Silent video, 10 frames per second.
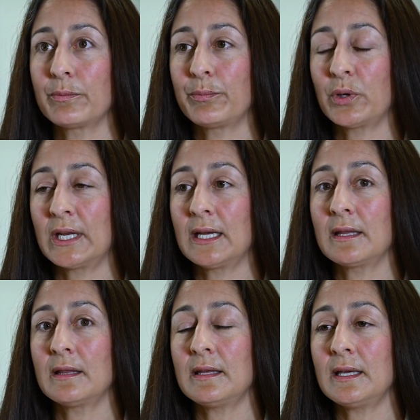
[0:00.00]

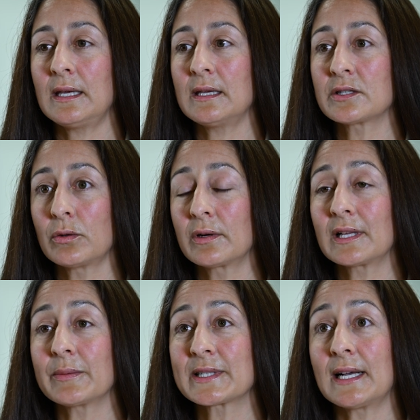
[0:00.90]
putting the solar
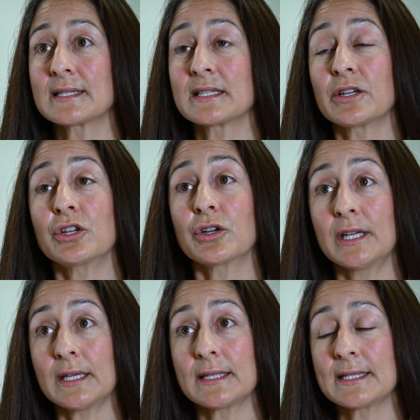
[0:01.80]
eclipse glasses on your
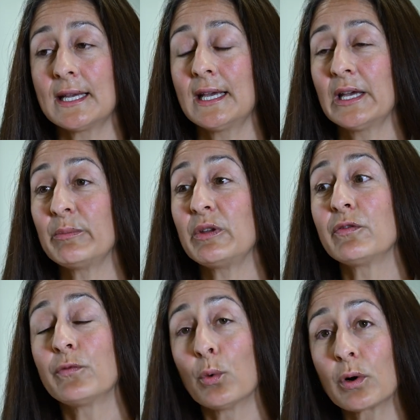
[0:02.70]
kids
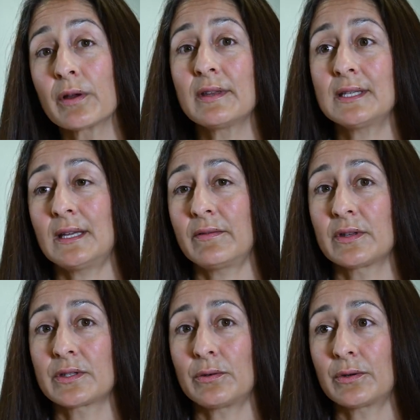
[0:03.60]
before the day of the
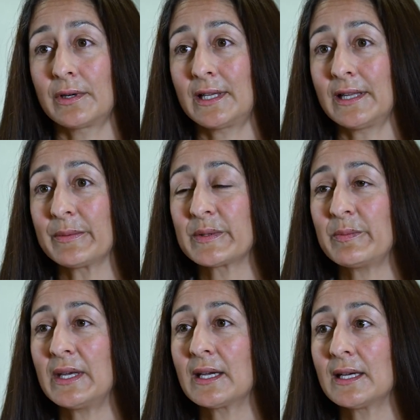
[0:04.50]
solar eclipse
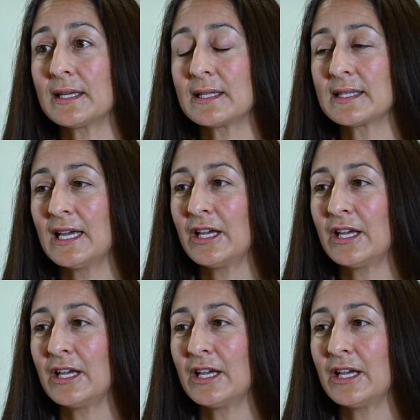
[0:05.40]
because